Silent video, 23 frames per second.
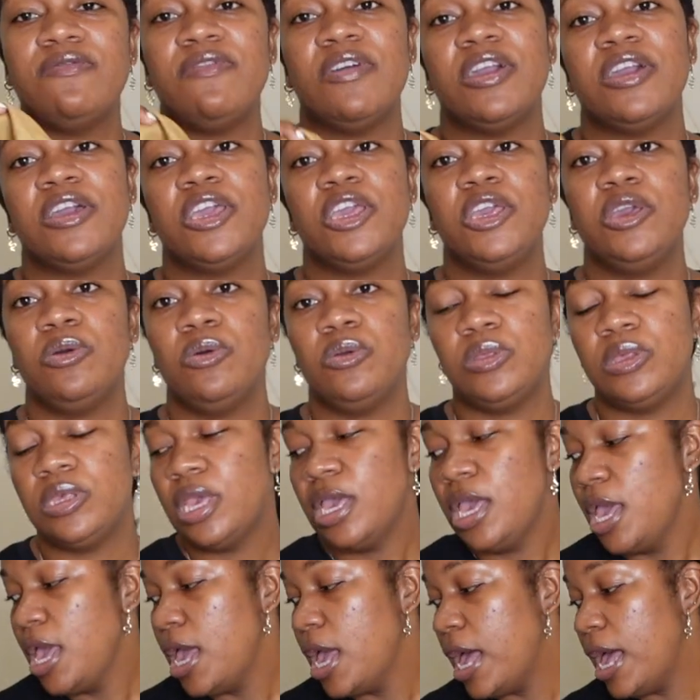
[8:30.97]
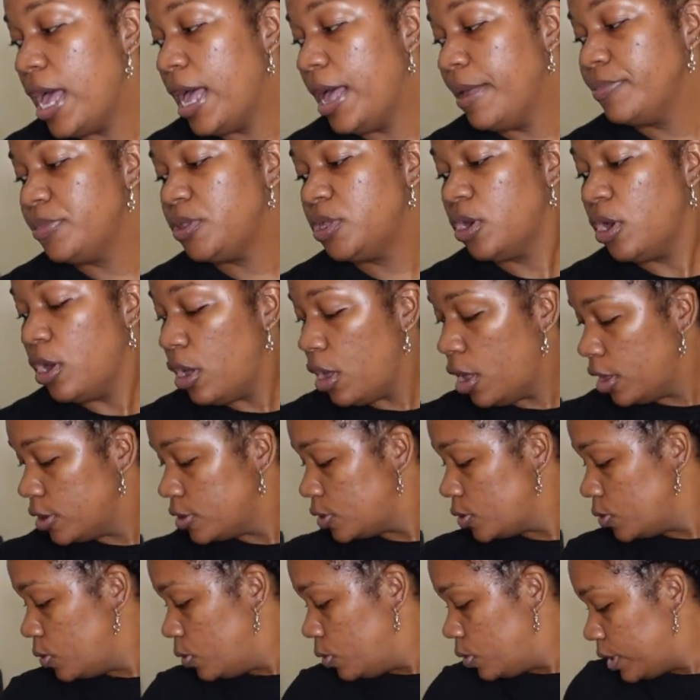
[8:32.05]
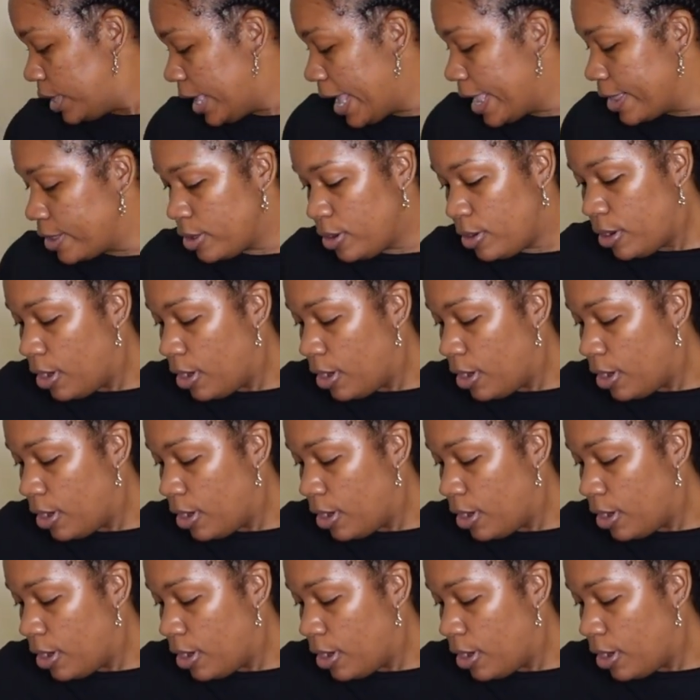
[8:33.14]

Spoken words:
very cute. To also can go